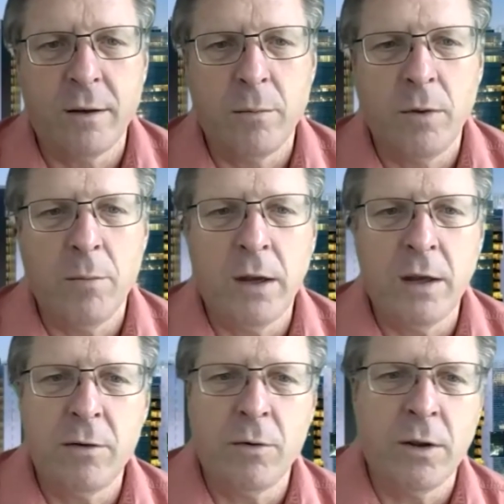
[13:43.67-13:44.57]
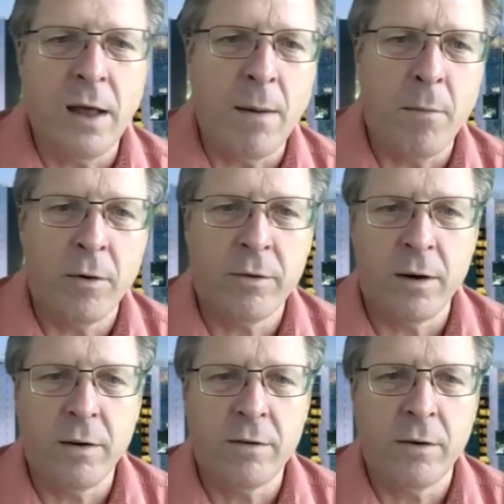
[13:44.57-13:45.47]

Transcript: and then we can do a lot more studies.